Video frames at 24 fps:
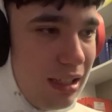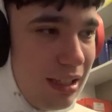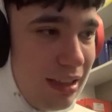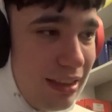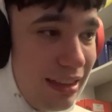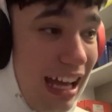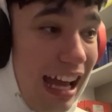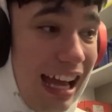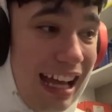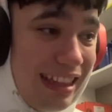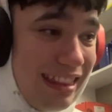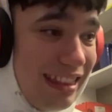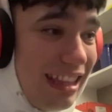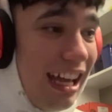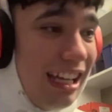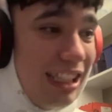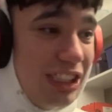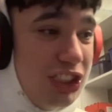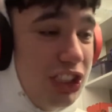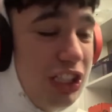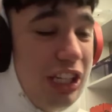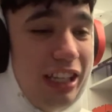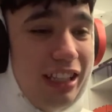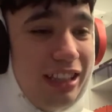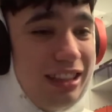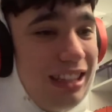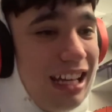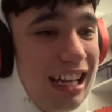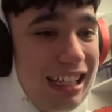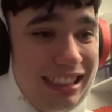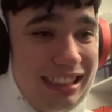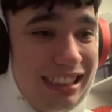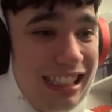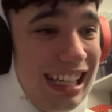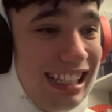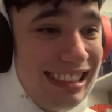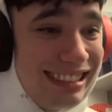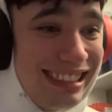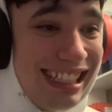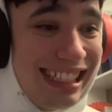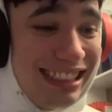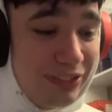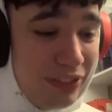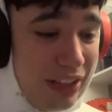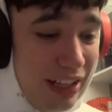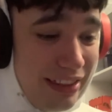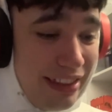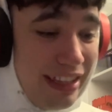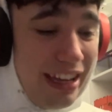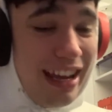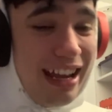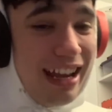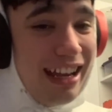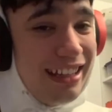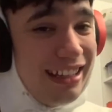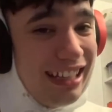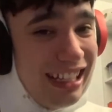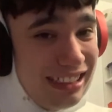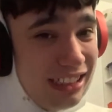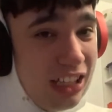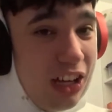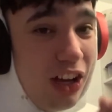That shit. That's right there. That's a